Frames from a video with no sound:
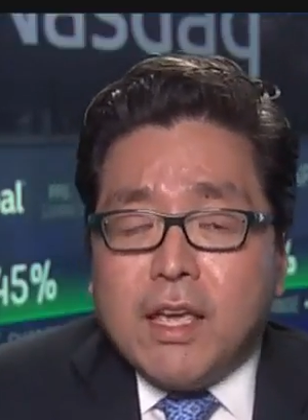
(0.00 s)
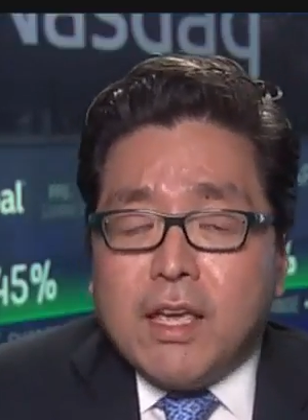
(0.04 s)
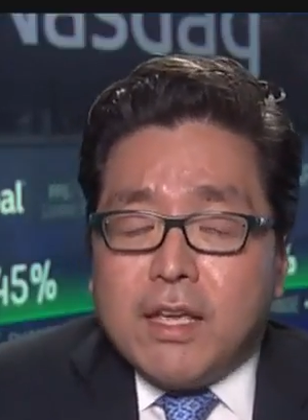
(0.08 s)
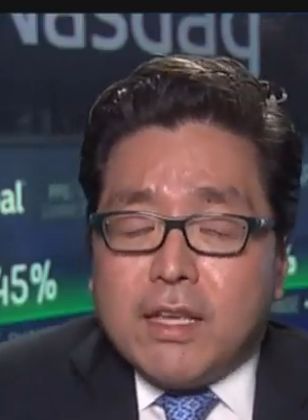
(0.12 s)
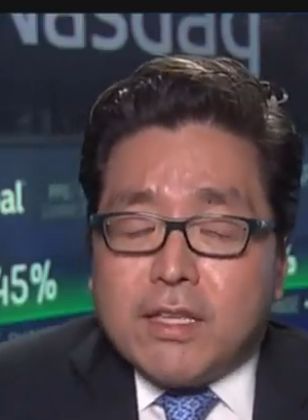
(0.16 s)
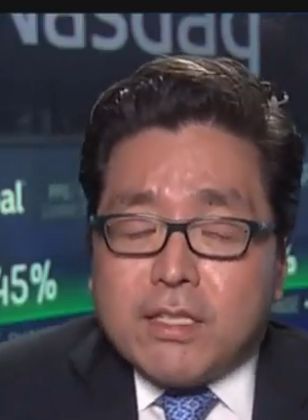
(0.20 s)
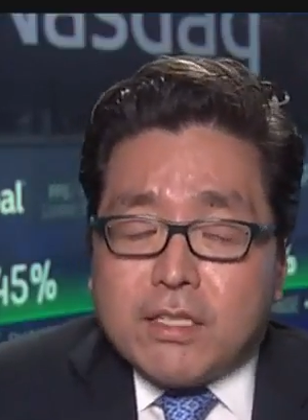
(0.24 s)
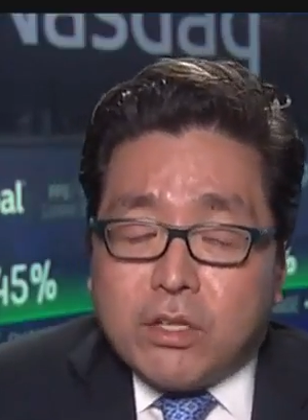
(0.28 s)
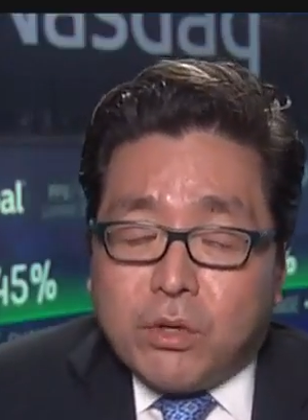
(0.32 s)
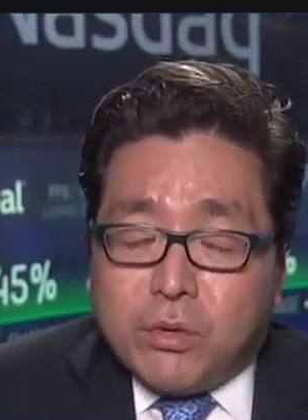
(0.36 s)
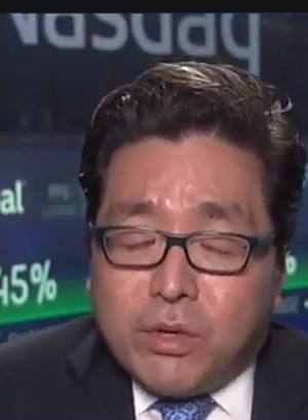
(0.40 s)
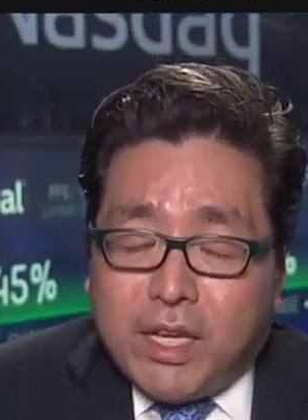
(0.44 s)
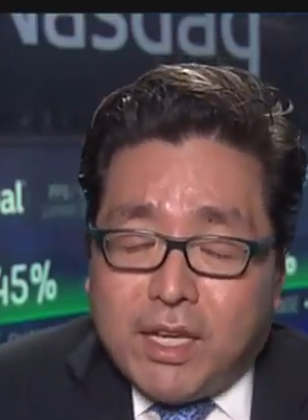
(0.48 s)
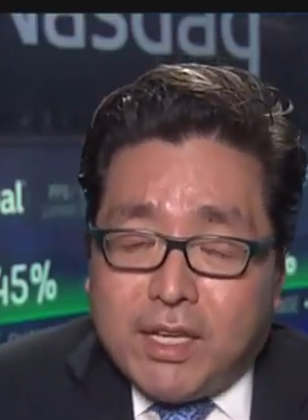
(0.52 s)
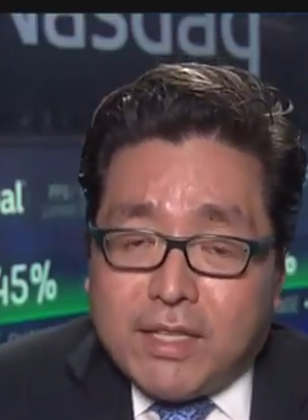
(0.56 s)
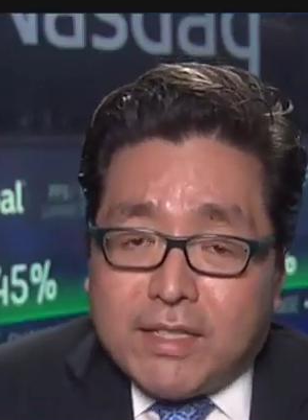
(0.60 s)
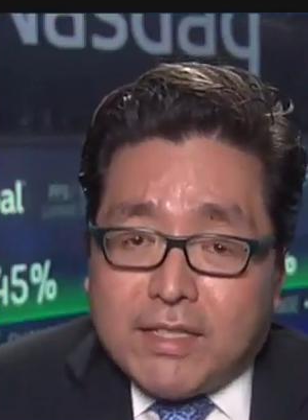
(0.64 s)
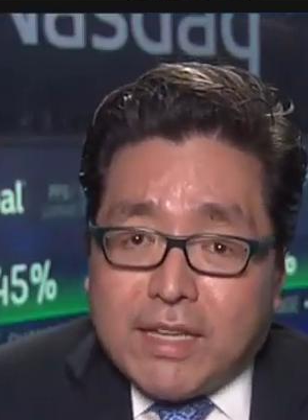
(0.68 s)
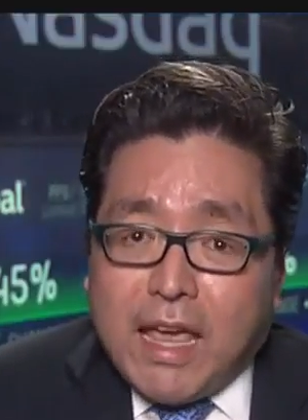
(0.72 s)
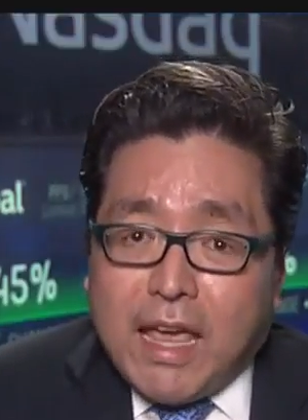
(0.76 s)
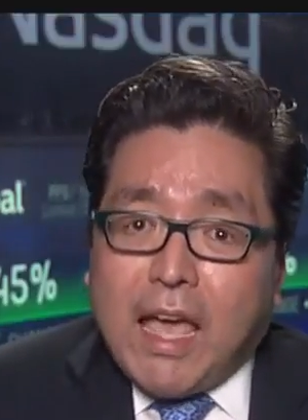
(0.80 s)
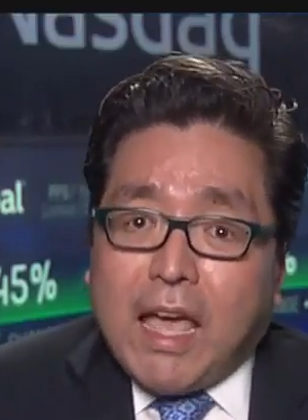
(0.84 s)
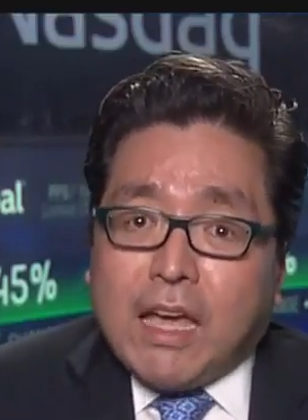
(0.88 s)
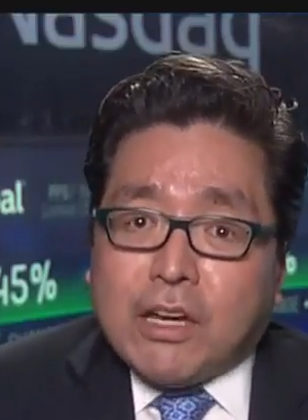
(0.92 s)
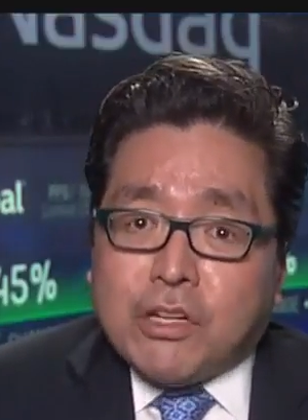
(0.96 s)
So
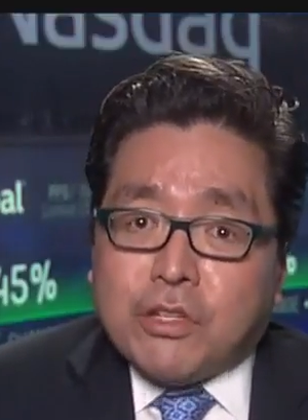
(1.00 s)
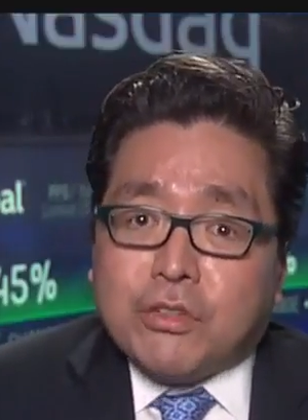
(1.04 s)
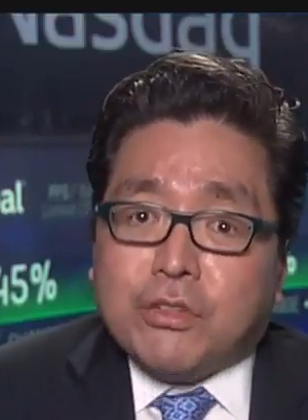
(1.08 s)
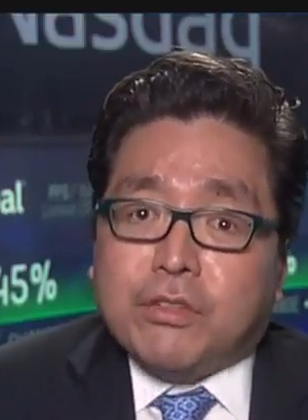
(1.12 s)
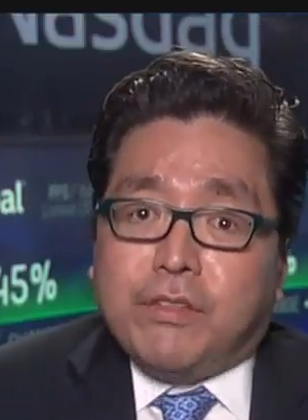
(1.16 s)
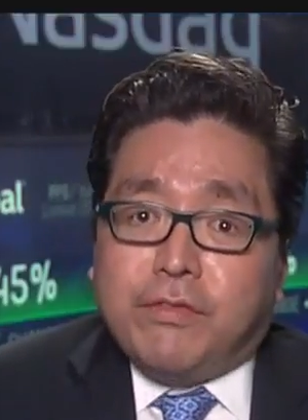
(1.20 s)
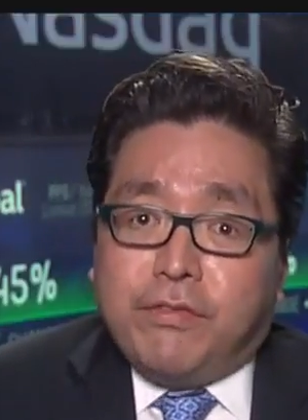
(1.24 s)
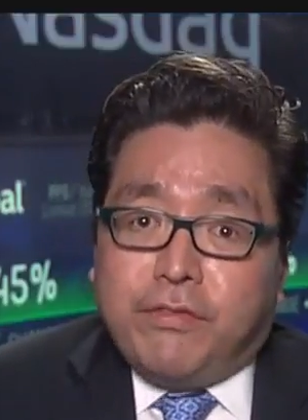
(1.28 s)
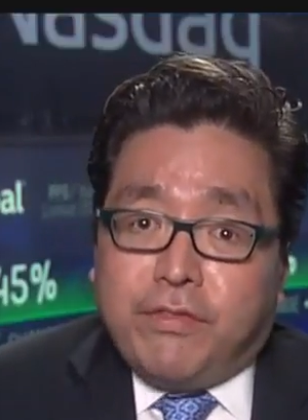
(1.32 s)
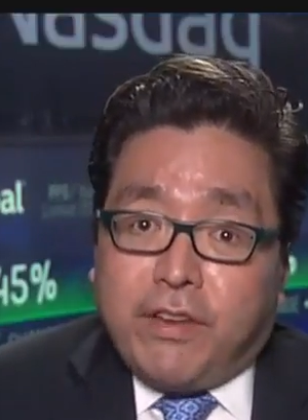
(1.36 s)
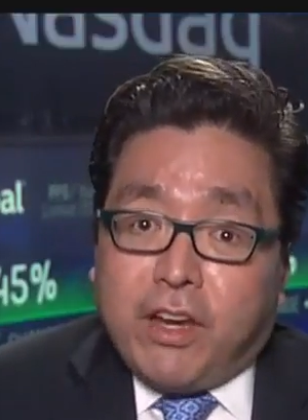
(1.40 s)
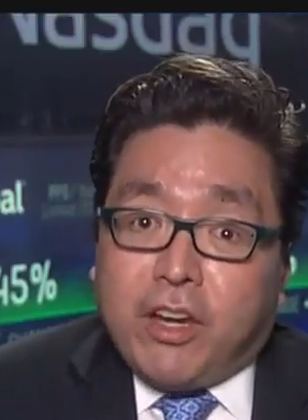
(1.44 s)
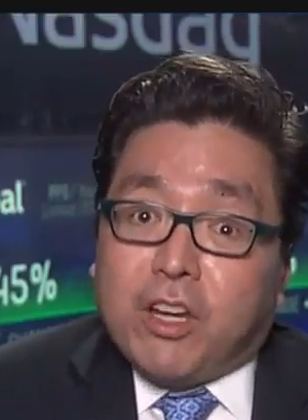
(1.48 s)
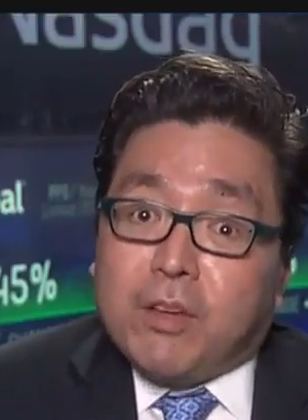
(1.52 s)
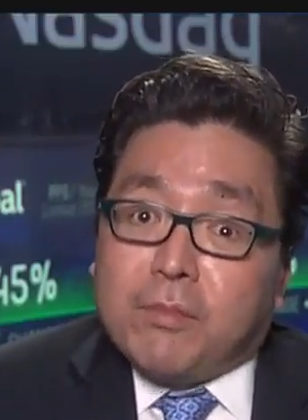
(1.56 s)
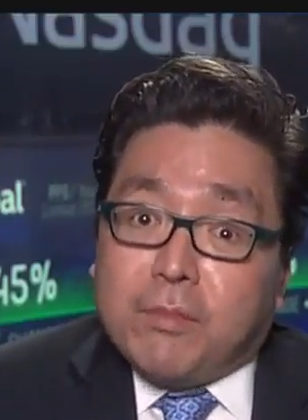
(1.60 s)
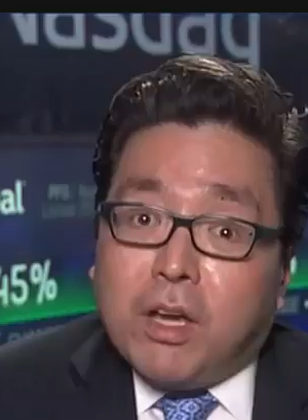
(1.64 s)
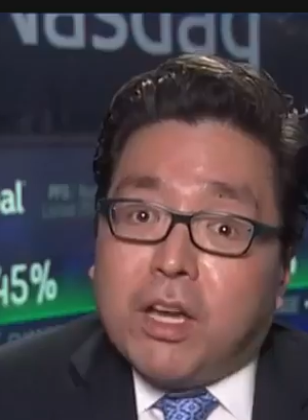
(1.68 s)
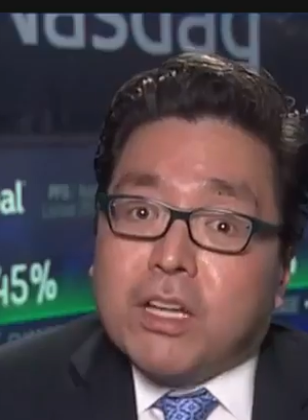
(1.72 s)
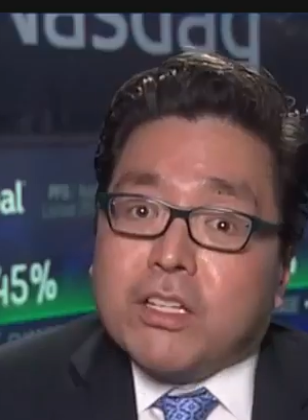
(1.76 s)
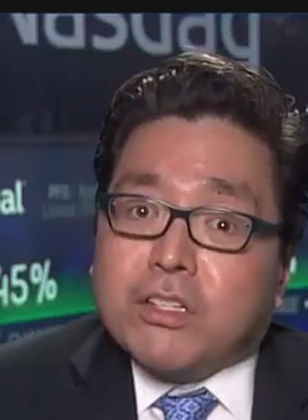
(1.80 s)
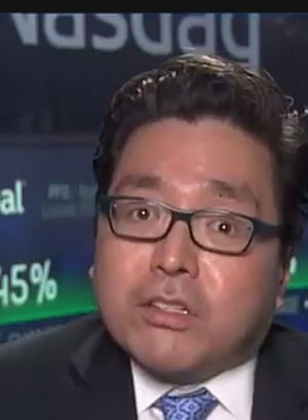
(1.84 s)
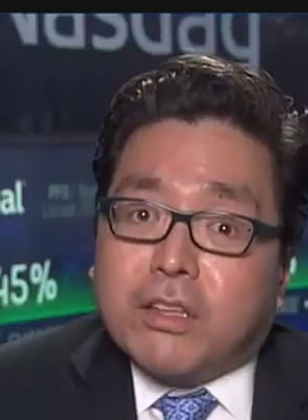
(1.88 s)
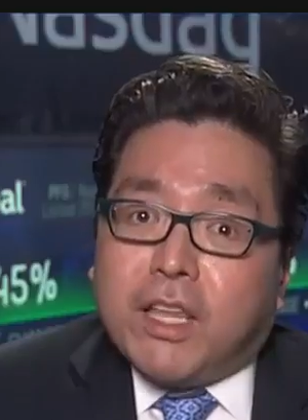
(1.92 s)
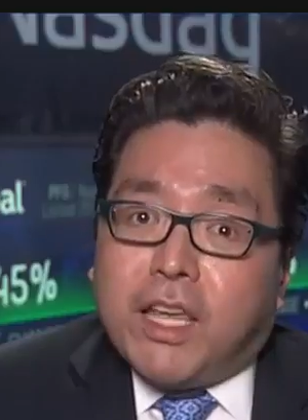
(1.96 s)
it's actually very
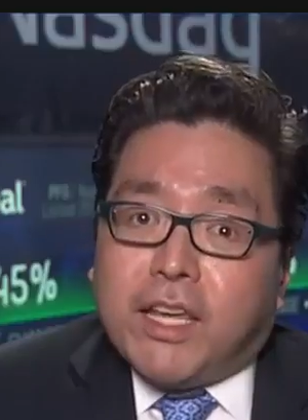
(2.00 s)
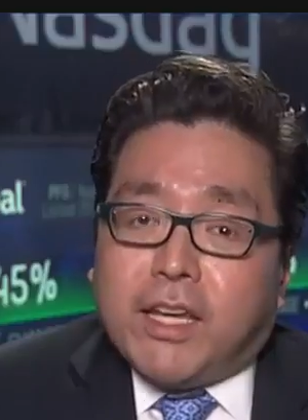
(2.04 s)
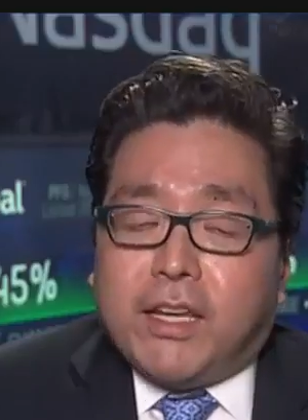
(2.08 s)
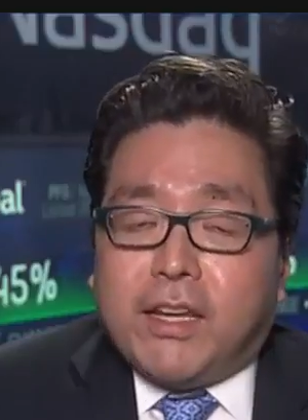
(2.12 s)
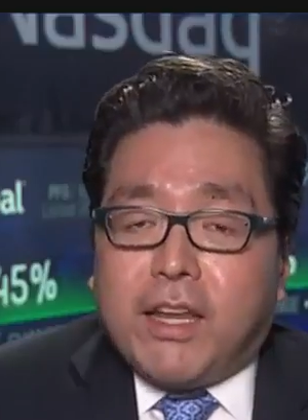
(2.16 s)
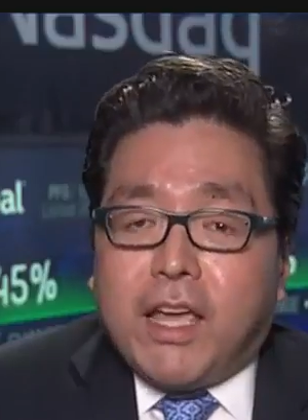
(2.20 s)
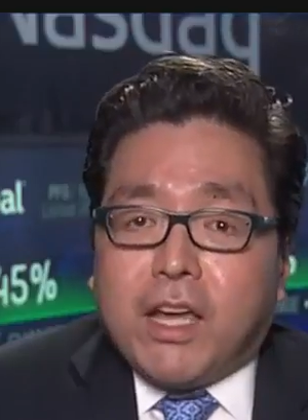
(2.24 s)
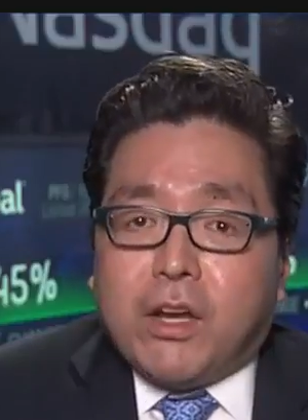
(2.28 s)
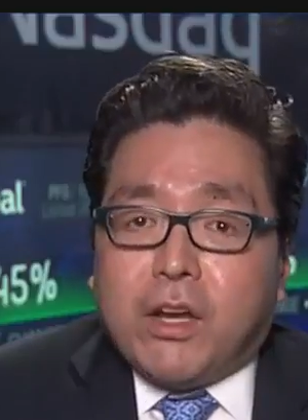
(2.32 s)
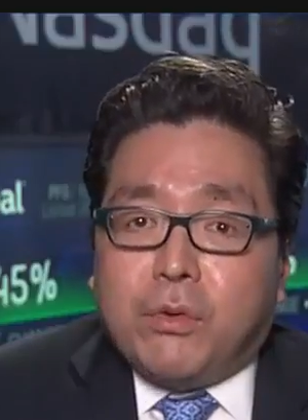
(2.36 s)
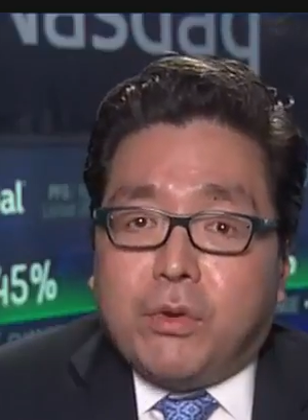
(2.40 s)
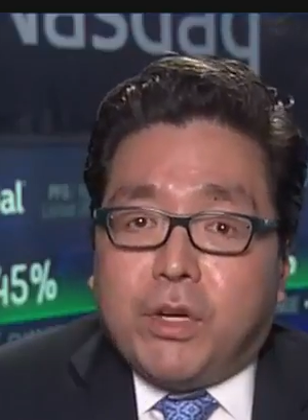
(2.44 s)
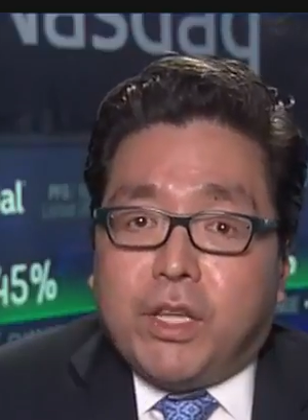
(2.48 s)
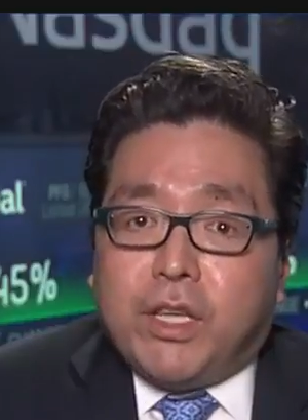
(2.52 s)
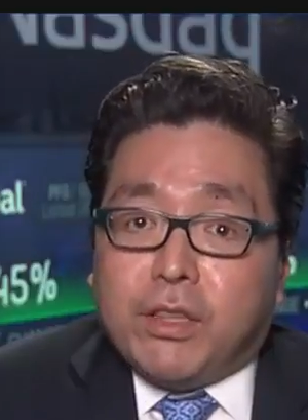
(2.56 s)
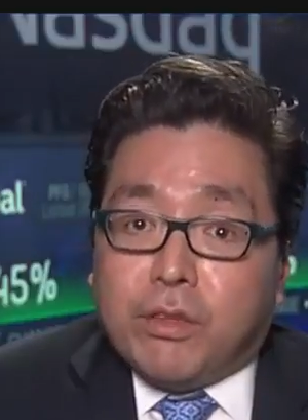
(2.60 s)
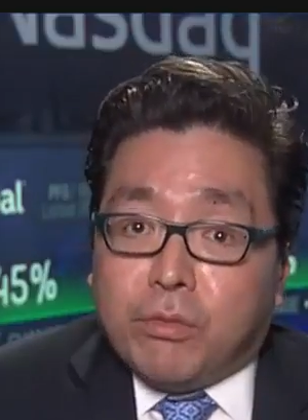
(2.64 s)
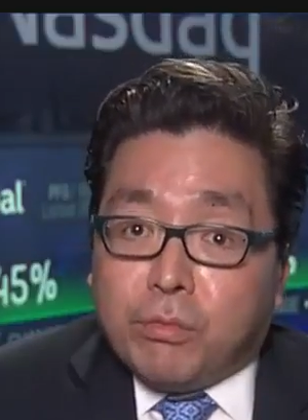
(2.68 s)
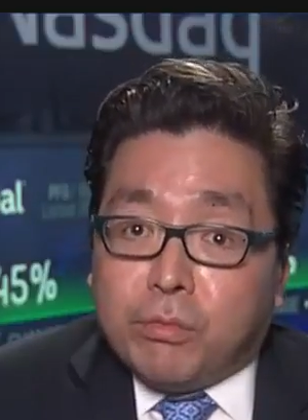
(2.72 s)
much like an equity.